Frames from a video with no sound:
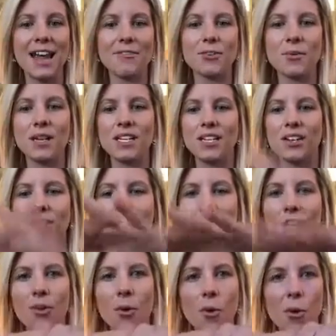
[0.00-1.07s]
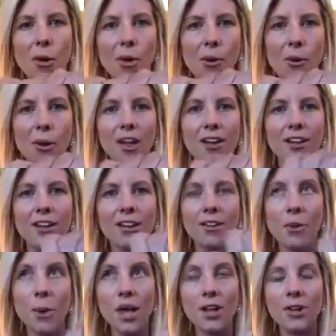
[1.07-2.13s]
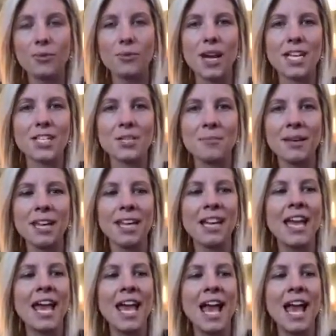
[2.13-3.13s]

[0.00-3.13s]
after we did our little whole oil regimen.